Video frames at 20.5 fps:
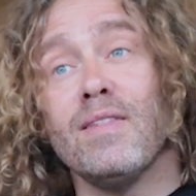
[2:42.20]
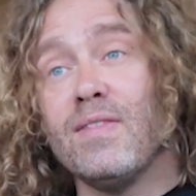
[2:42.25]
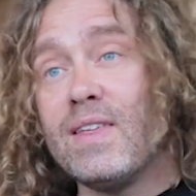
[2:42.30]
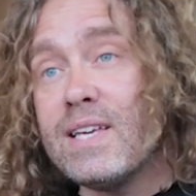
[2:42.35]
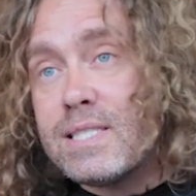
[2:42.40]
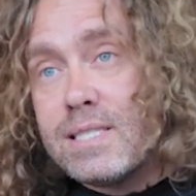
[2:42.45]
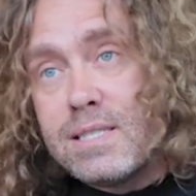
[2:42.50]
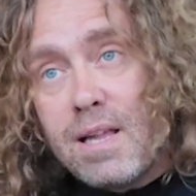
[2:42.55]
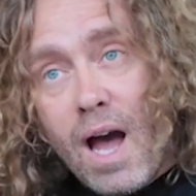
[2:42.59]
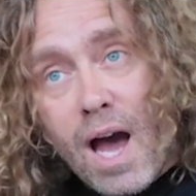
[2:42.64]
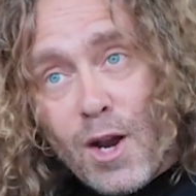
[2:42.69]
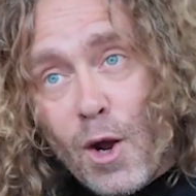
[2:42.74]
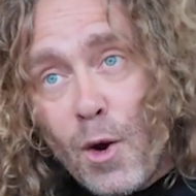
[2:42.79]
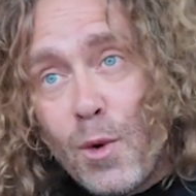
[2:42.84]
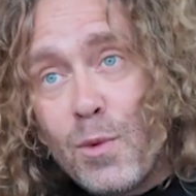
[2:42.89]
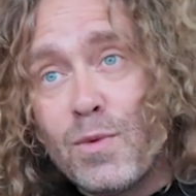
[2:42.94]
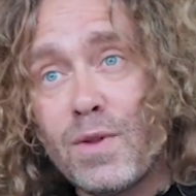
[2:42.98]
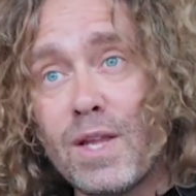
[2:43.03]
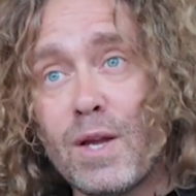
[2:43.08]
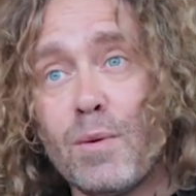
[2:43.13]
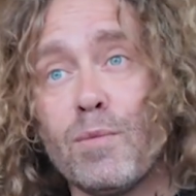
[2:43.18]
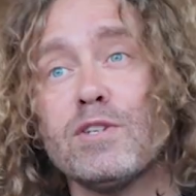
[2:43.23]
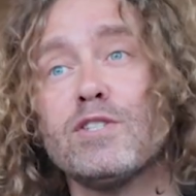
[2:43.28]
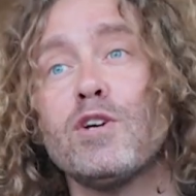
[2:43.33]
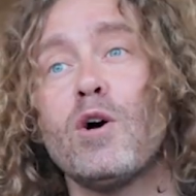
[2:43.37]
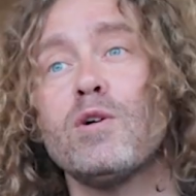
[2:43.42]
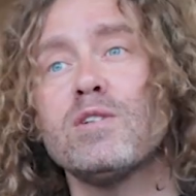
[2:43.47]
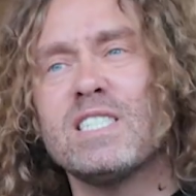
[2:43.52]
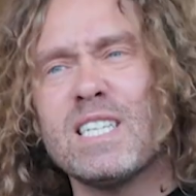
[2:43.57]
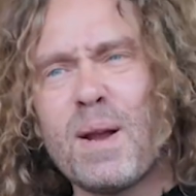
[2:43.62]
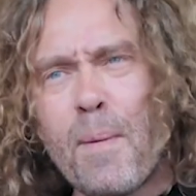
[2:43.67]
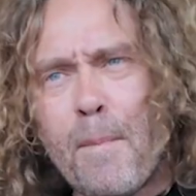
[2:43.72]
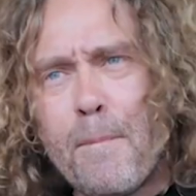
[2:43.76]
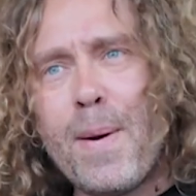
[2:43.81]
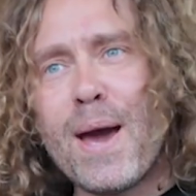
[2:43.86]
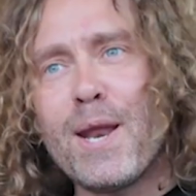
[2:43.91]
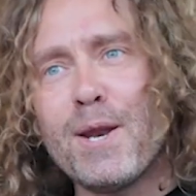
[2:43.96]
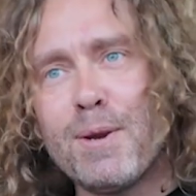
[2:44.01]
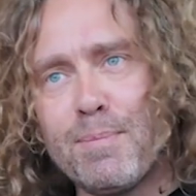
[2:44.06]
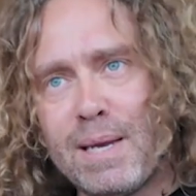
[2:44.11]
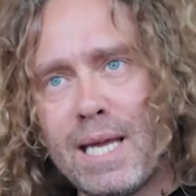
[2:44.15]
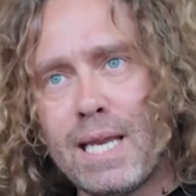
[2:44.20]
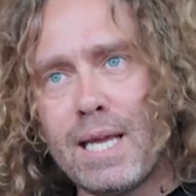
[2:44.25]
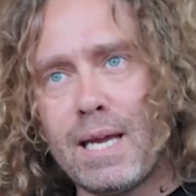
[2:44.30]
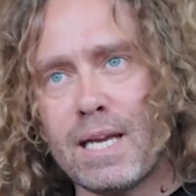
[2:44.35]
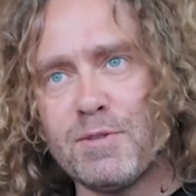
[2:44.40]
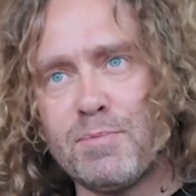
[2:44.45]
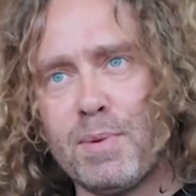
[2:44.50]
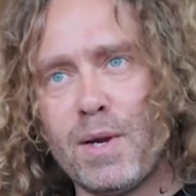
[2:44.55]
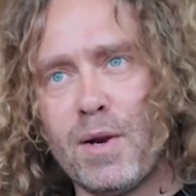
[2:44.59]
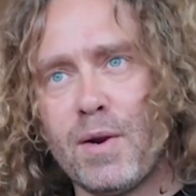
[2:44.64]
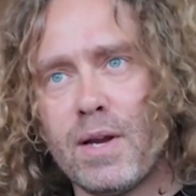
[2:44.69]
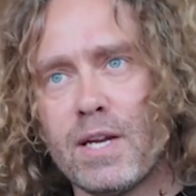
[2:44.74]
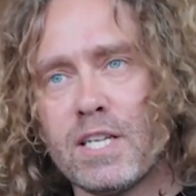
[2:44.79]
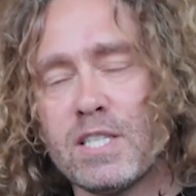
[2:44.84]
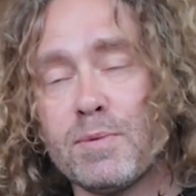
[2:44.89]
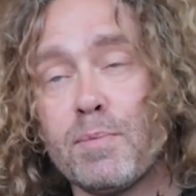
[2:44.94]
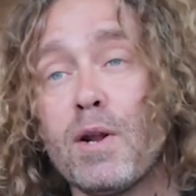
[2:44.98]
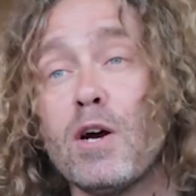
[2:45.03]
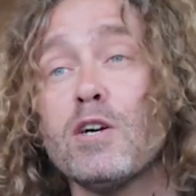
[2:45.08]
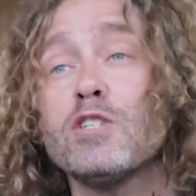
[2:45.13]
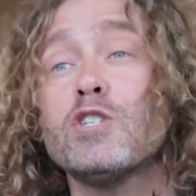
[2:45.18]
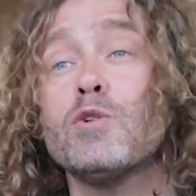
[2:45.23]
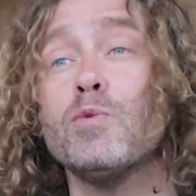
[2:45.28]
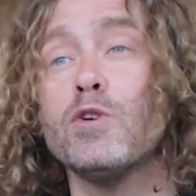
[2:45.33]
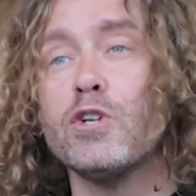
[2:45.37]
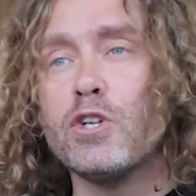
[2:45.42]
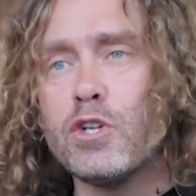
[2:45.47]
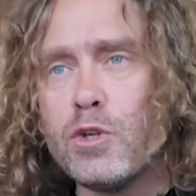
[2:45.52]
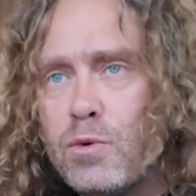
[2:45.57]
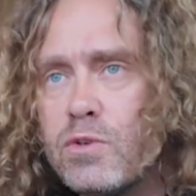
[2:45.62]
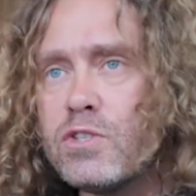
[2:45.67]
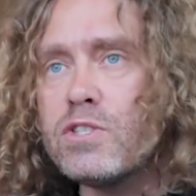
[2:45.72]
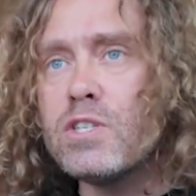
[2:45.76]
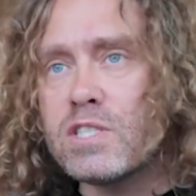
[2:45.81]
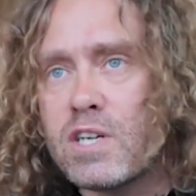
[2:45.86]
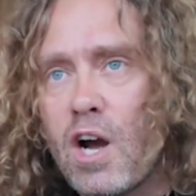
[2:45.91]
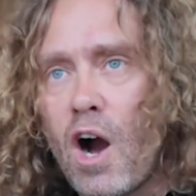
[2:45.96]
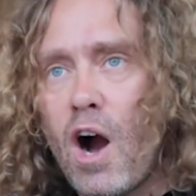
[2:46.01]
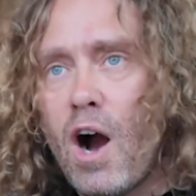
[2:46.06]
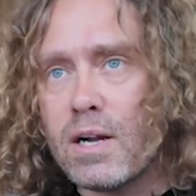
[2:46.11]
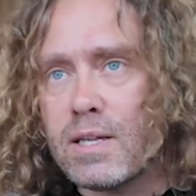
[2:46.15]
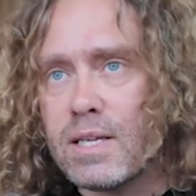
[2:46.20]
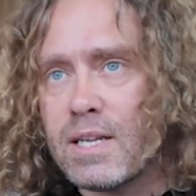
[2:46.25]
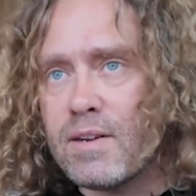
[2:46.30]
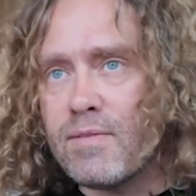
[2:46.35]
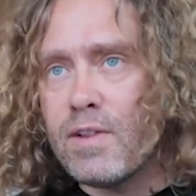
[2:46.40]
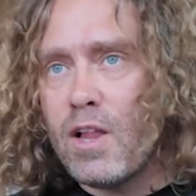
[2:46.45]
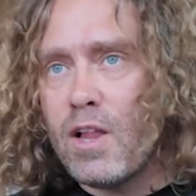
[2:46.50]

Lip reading: This not only results in a better meeting experience, but also reduces cognitive